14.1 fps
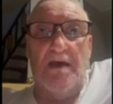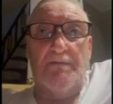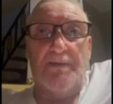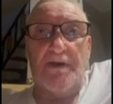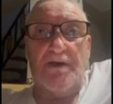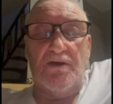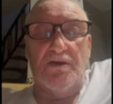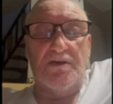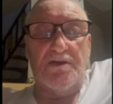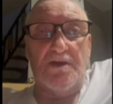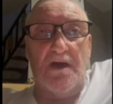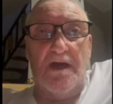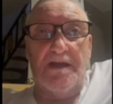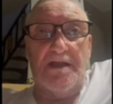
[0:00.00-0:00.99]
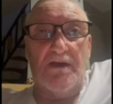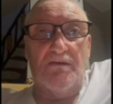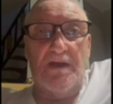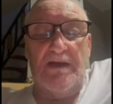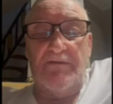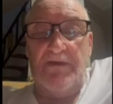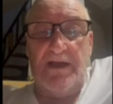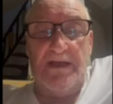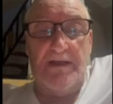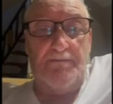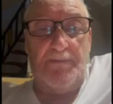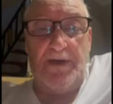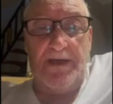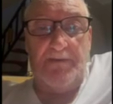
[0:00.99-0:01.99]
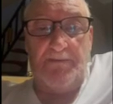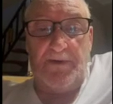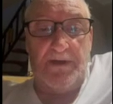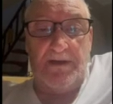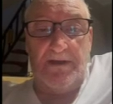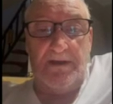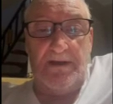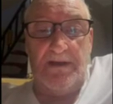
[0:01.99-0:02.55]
because I don't have any paper